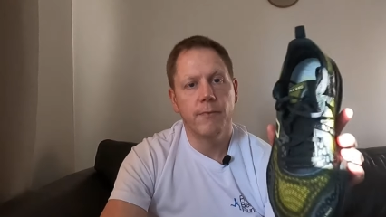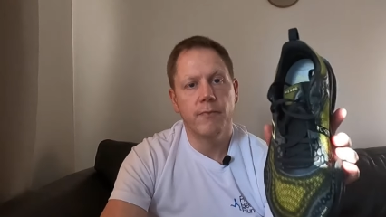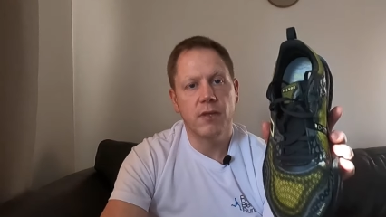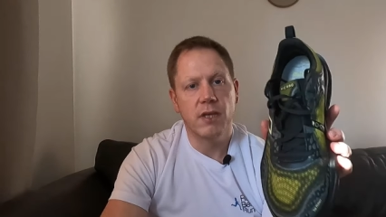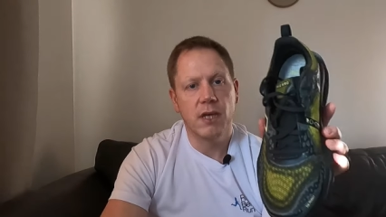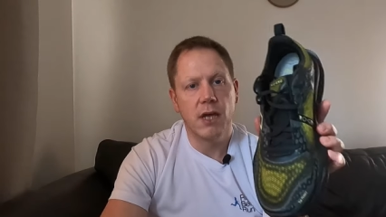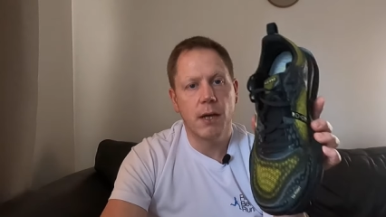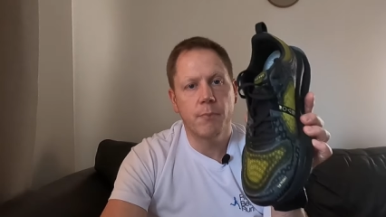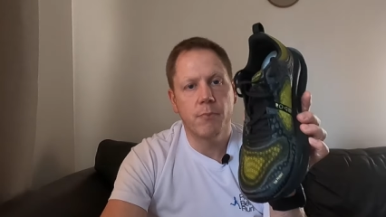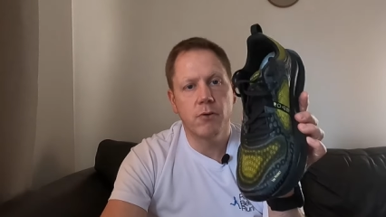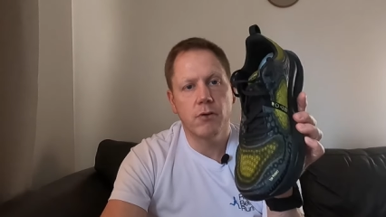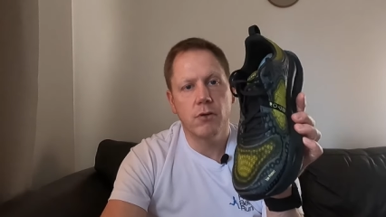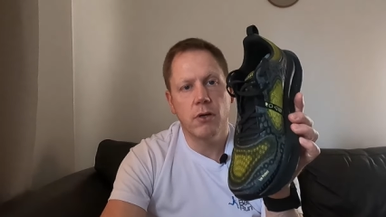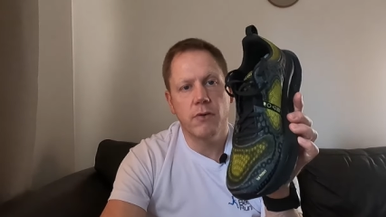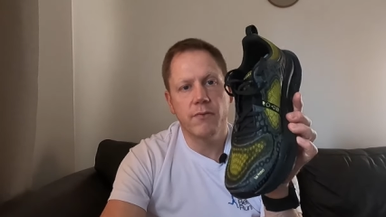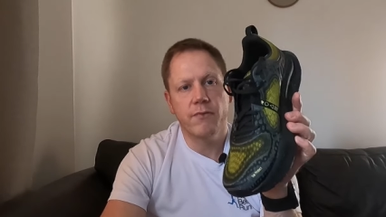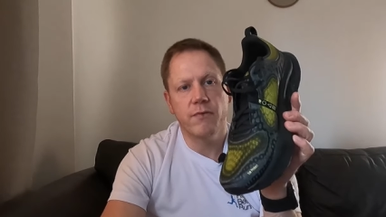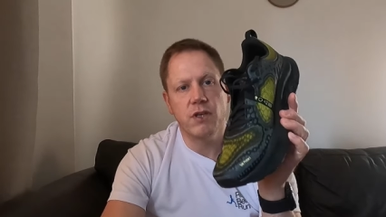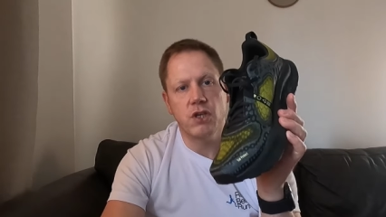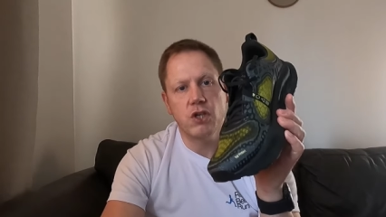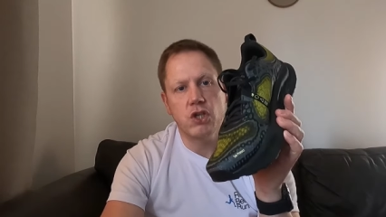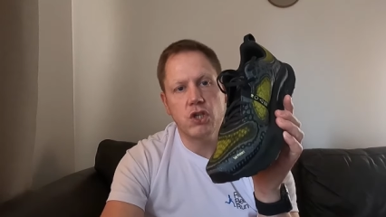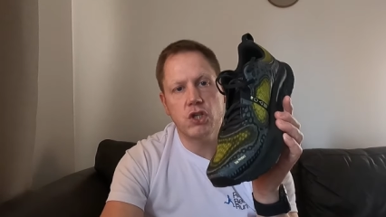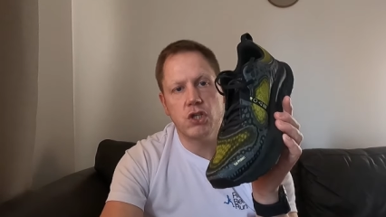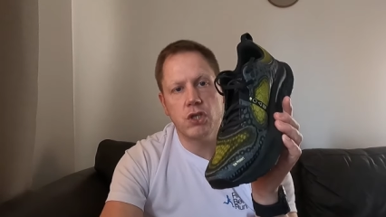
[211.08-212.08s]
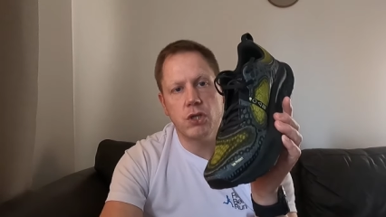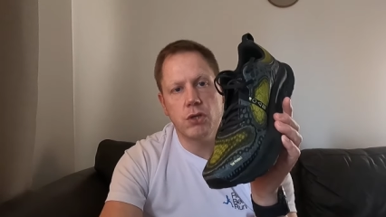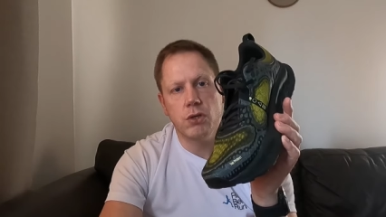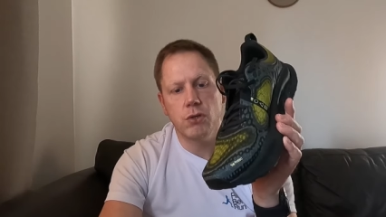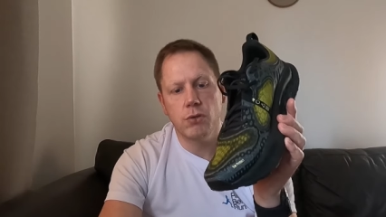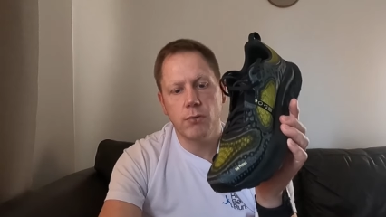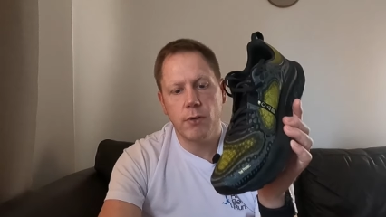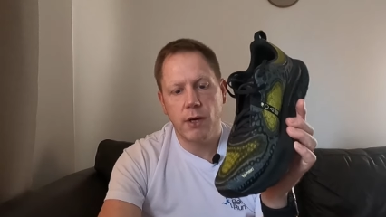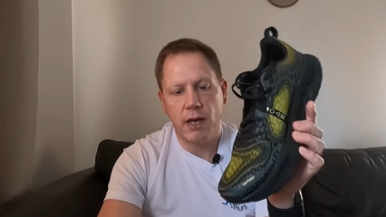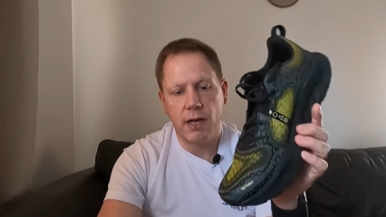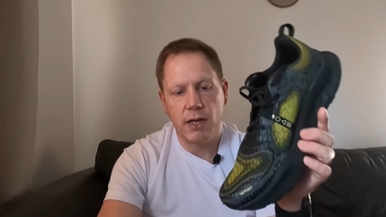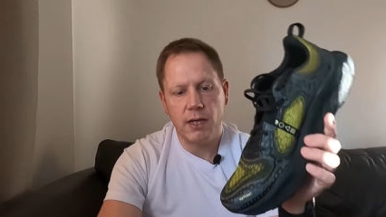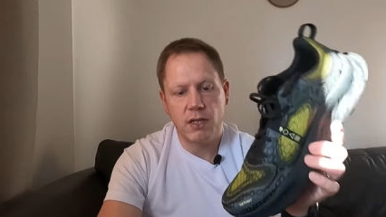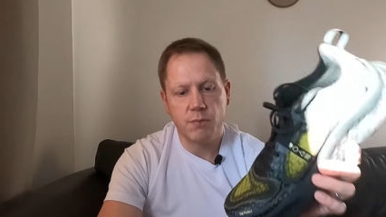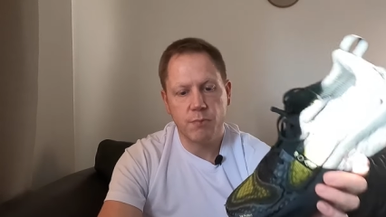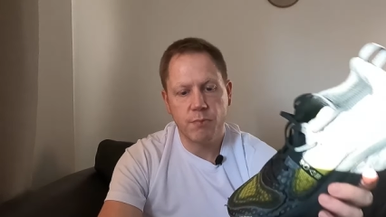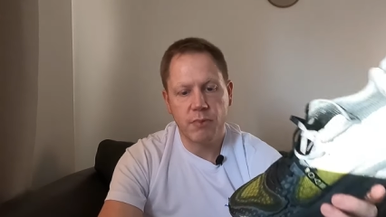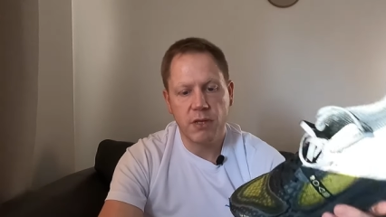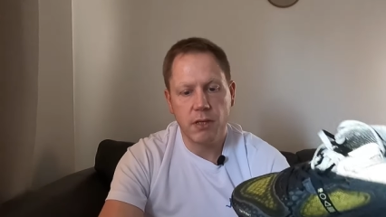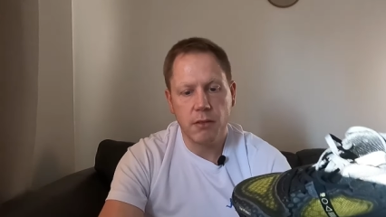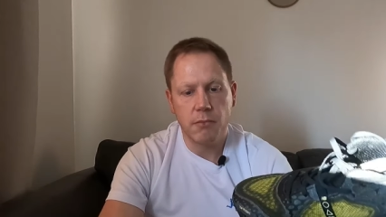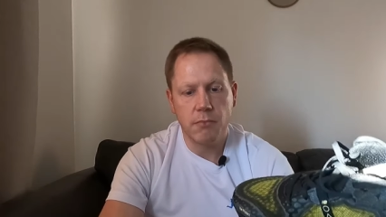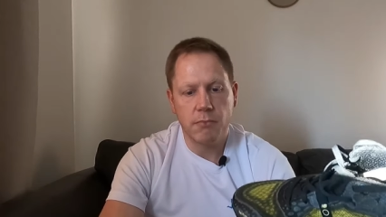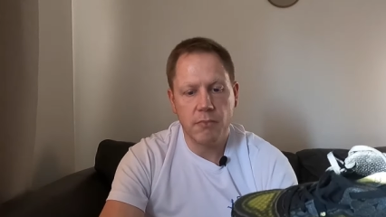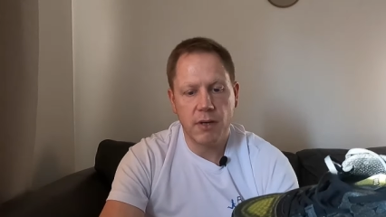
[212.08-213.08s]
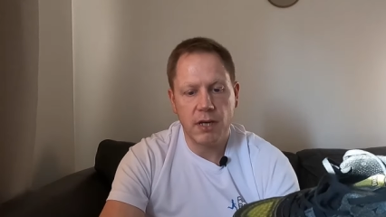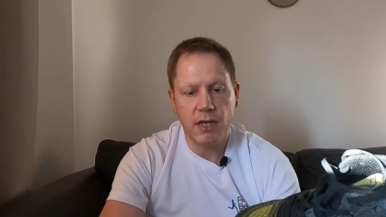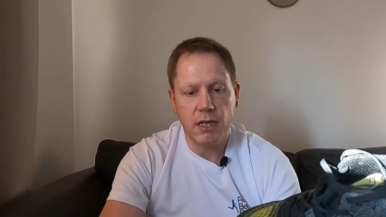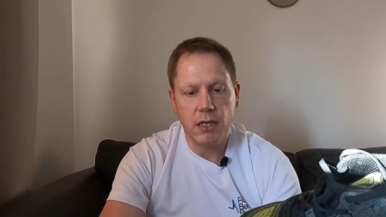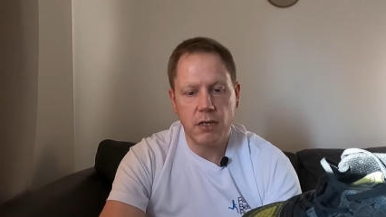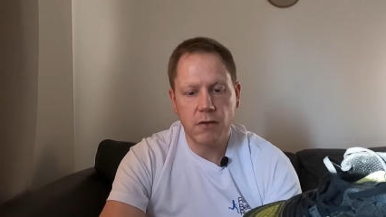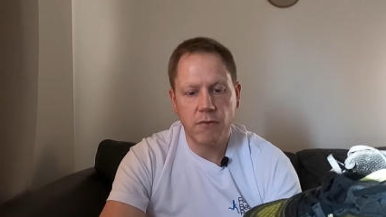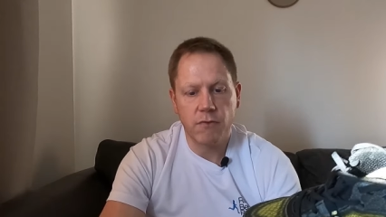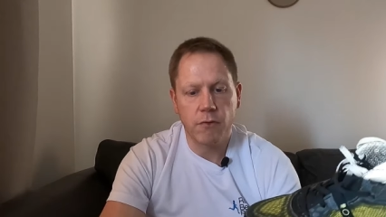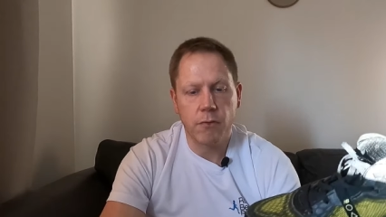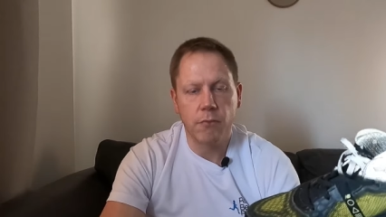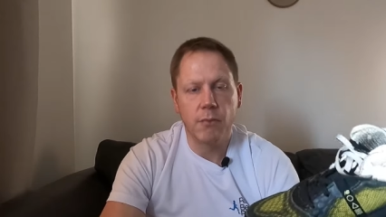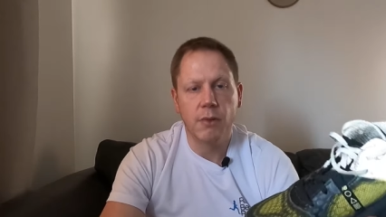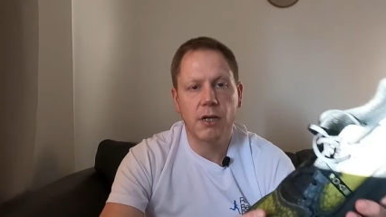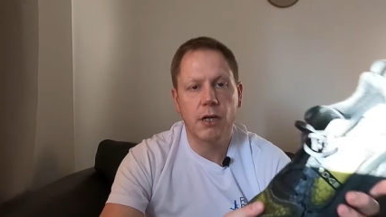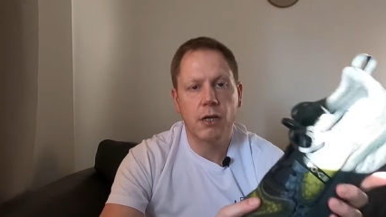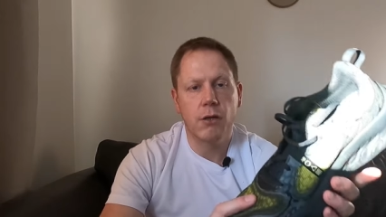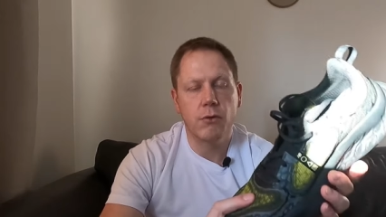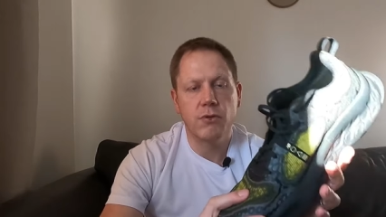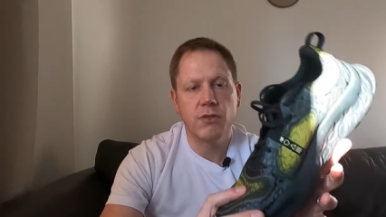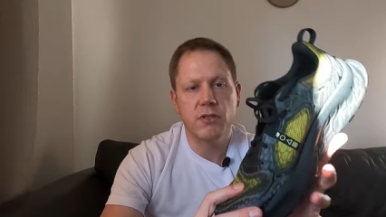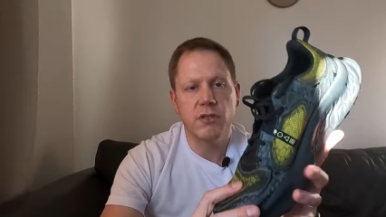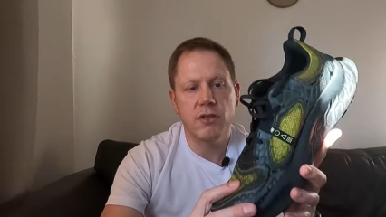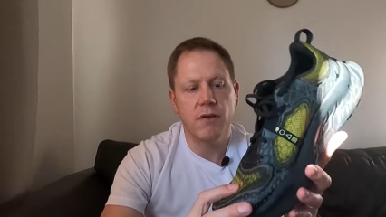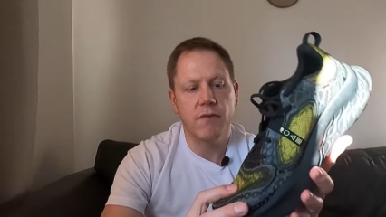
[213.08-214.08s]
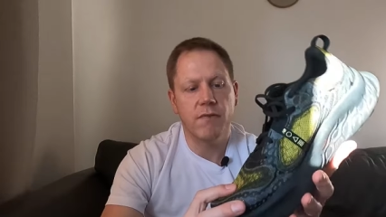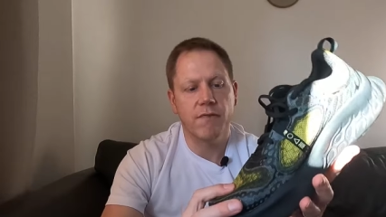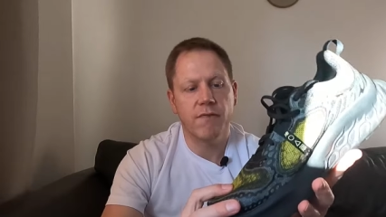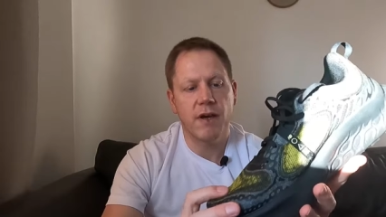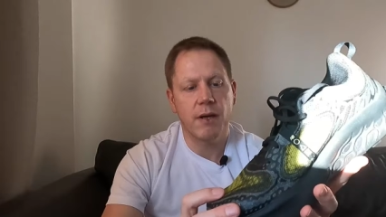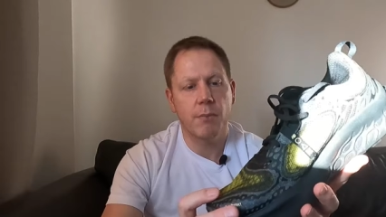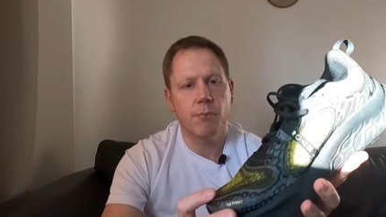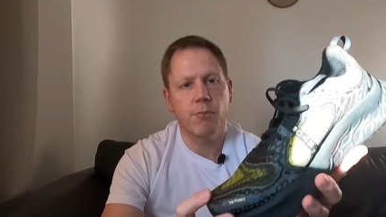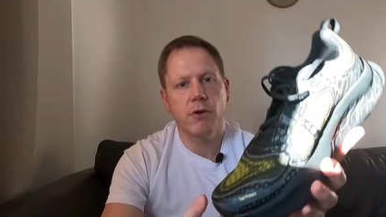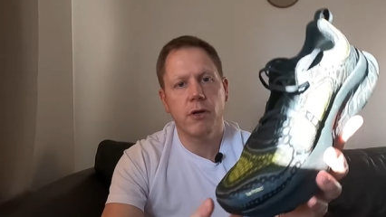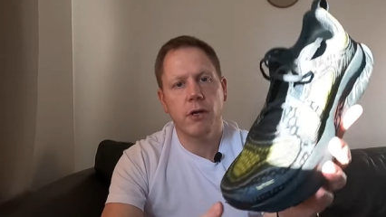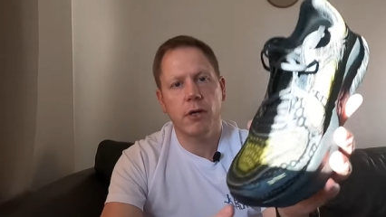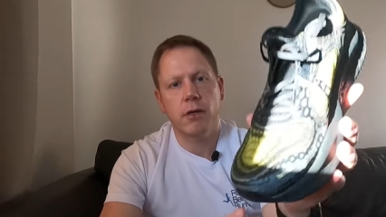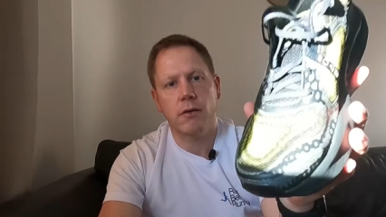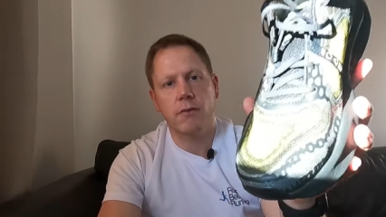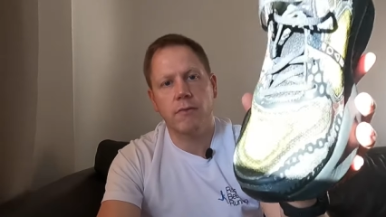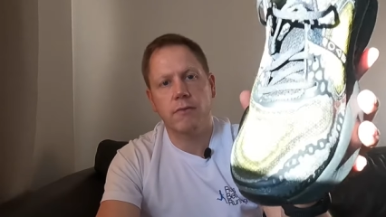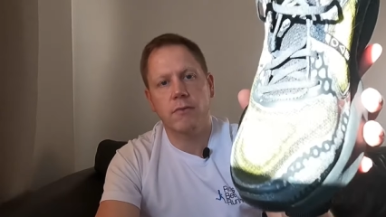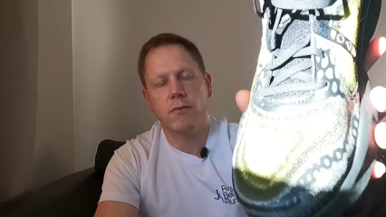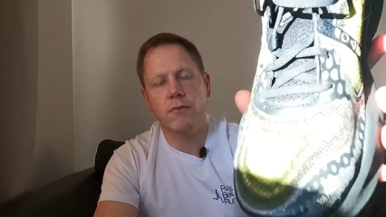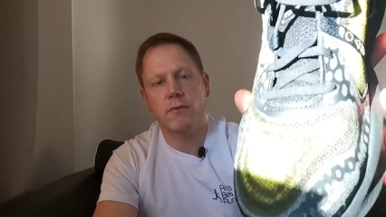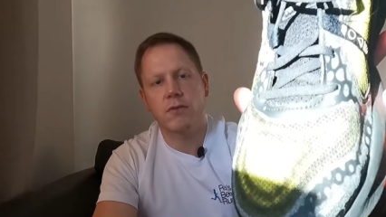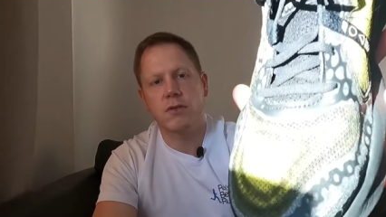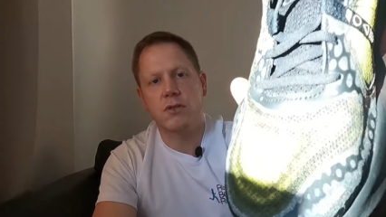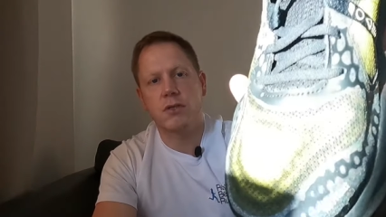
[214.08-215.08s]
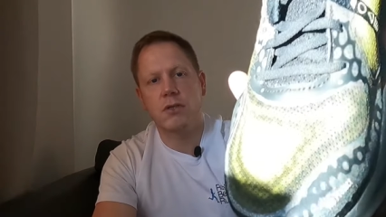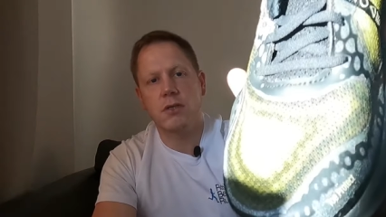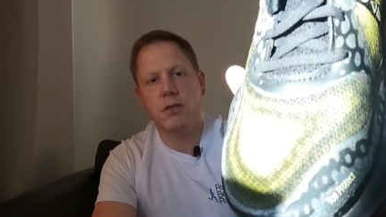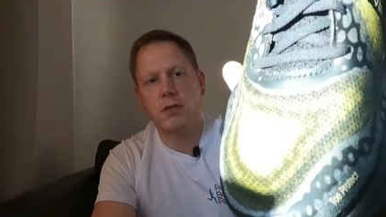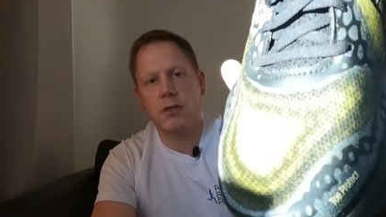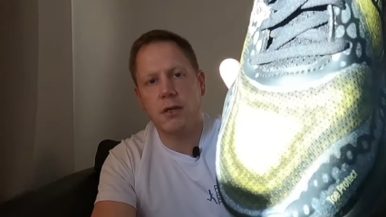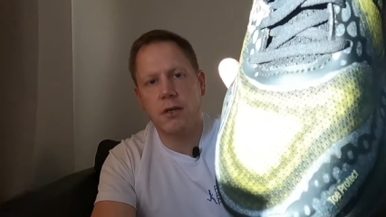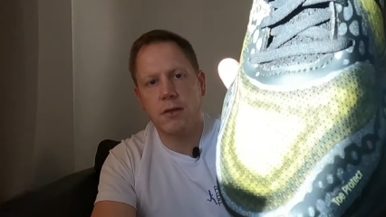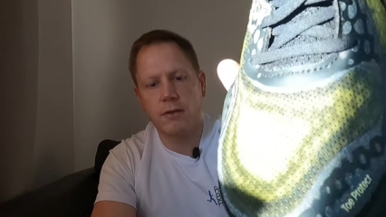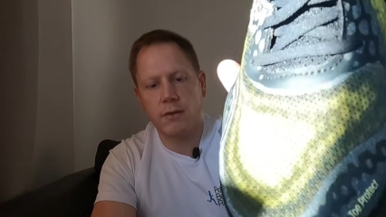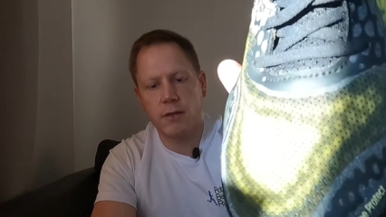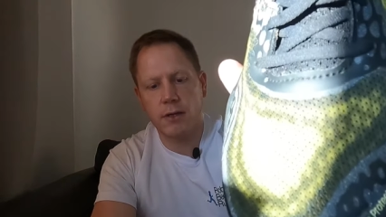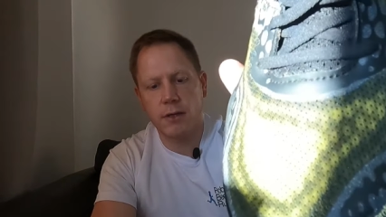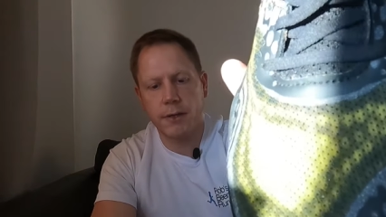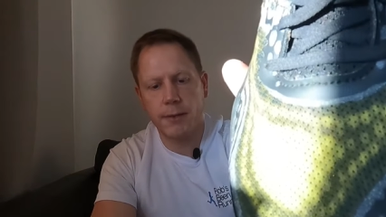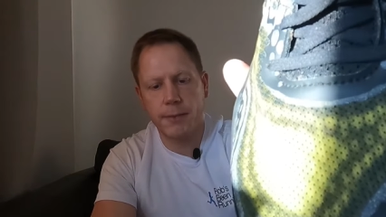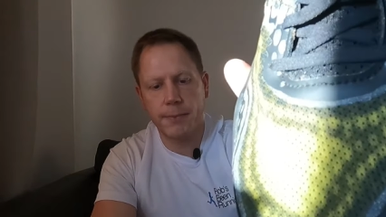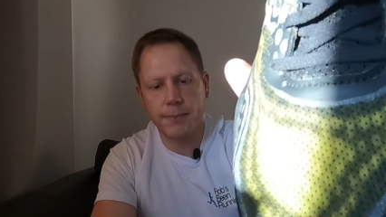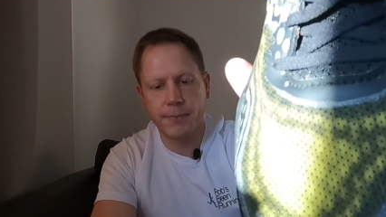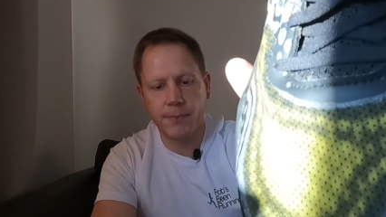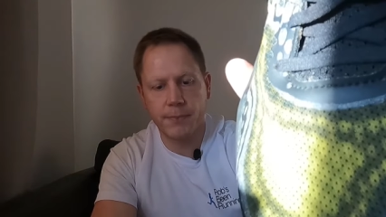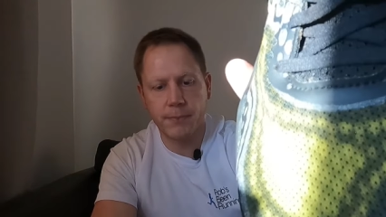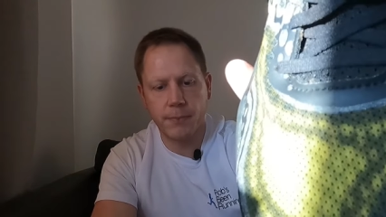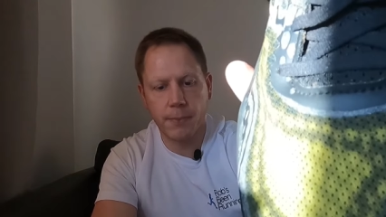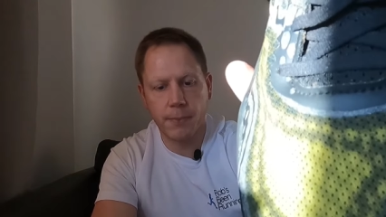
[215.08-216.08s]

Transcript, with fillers: The upper of this shoe has been made from close-knit fabric. You can see that there.